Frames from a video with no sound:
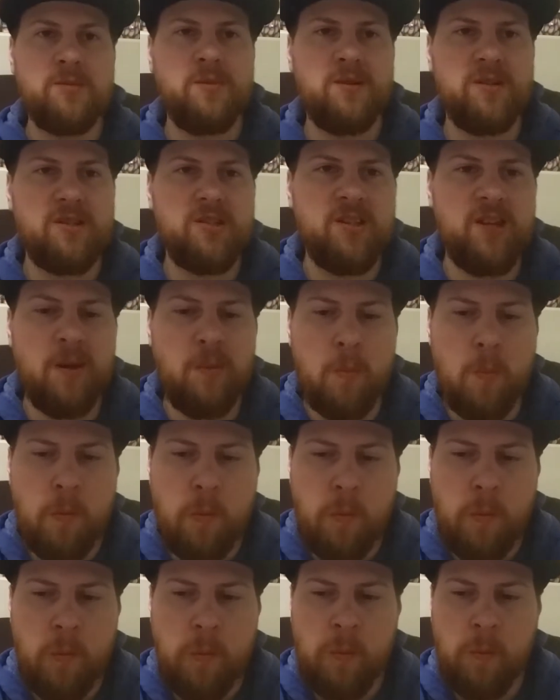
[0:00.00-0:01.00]
much that
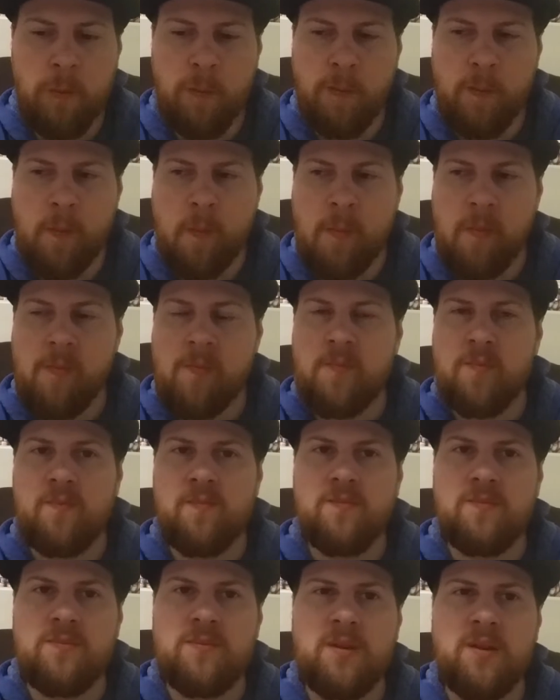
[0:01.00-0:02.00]

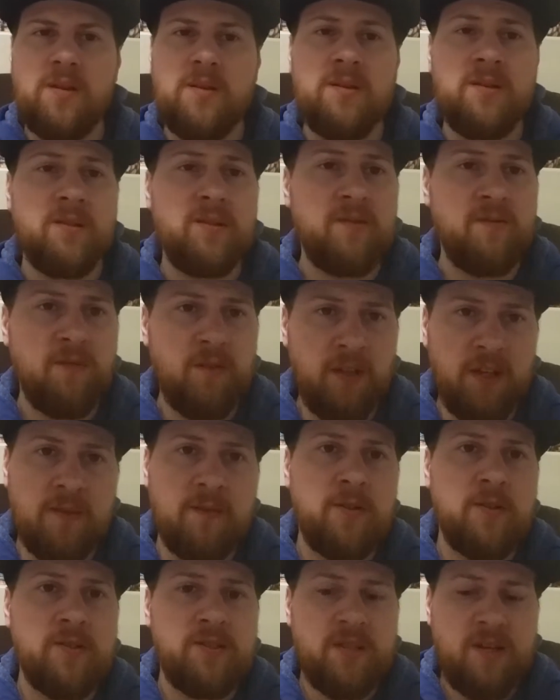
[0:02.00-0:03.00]
the
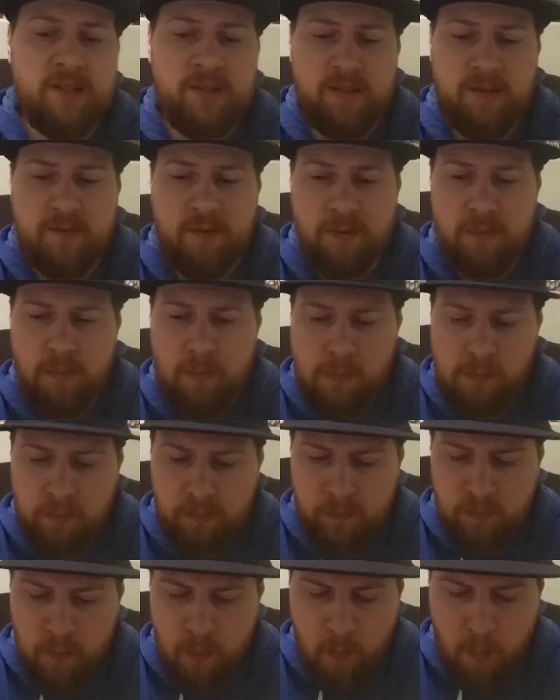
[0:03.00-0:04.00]
flavor is that different.
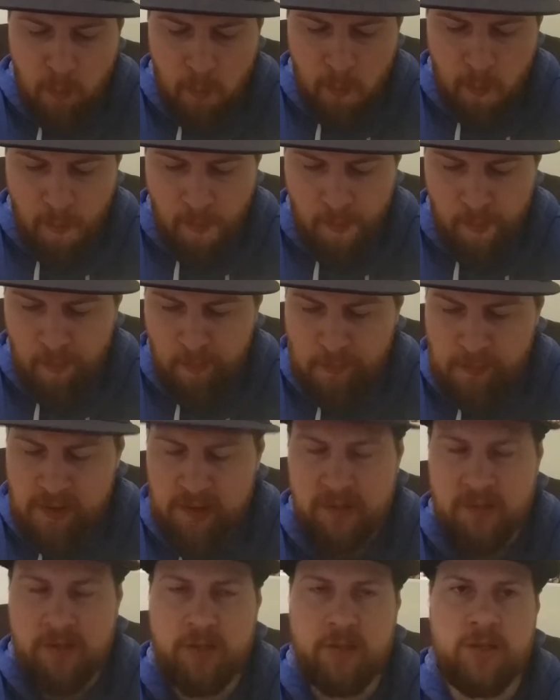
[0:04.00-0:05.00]

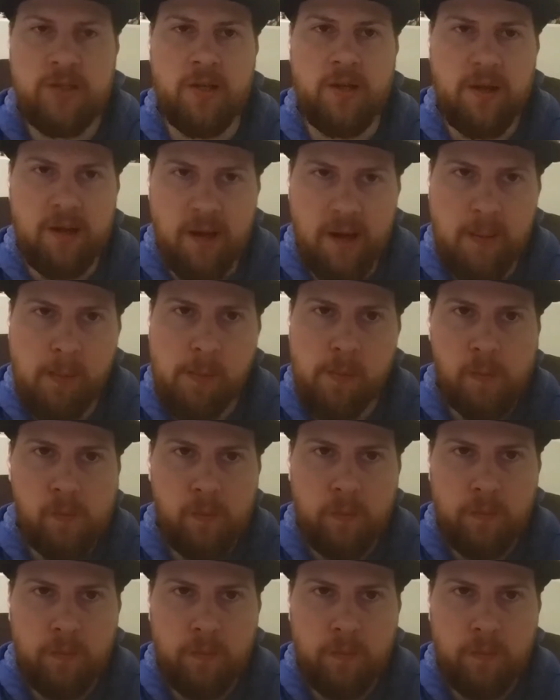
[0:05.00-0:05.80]
It's just the cut